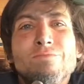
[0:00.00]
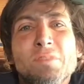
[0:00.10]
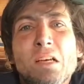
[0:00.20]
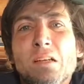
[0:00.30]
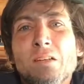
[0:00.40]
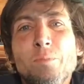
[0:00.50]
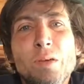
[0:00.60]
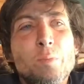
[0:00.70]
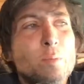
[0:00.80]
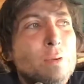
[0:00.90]
not enough
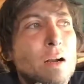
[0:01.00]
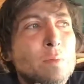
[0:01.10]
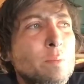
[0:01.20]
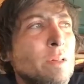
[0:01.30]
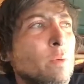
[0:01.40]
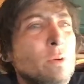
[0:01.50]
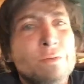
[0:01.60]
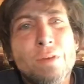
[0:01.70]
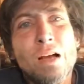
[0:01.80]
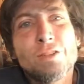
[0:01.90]
people probably would
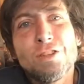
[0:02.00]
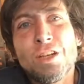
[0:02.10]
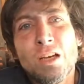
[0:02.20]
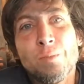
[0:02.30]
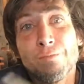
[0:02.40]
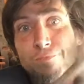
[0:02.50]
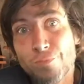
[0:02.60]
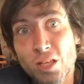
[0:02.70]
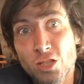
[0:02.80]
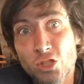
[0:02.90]
have actually come
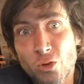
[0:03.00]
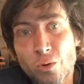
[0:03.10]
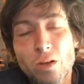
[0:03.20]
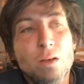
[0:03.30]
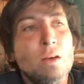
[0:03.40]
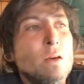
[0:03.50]
enjoy